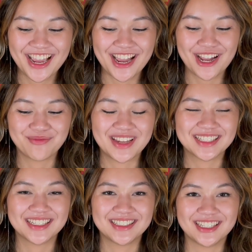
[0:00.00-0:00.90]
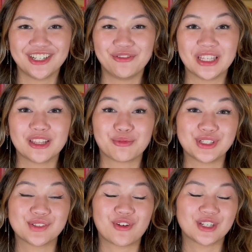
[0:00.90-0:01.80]
and makes a deal with the
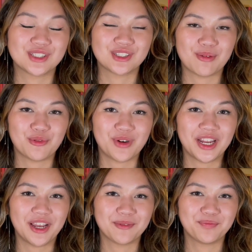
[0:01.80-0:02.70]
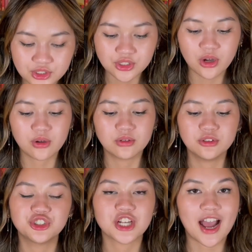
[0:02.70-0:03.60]
Prince of Hearts to stop the wedding. So
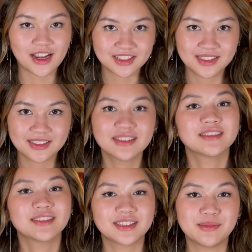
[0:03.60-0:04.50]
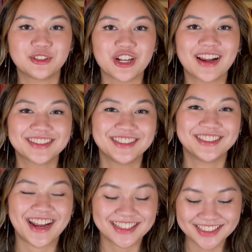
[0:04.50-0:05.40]
Jax, his name is Jax.
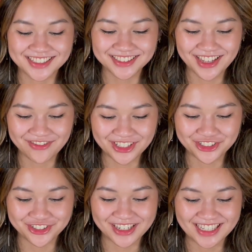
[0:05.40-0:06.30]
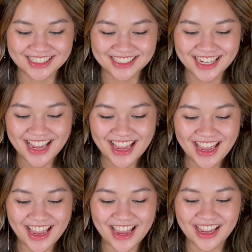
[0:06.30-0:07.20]
Jax is the love interest,
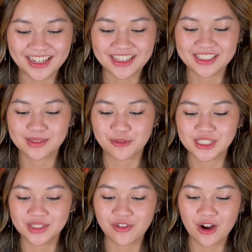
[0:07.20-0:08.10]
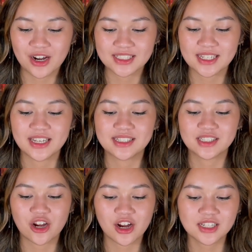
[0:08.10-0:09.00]
and he's the Prince of Hearts, and his
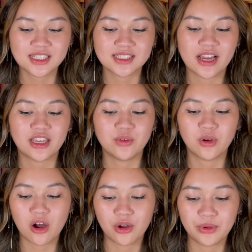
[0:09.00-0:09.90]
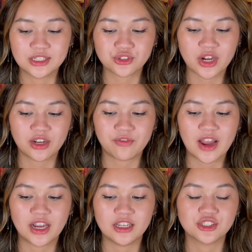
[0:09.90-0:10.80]
curse is that he will always try to
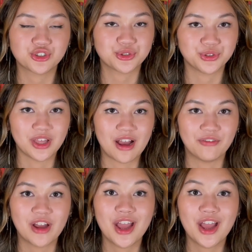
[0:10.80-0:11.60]
find his true love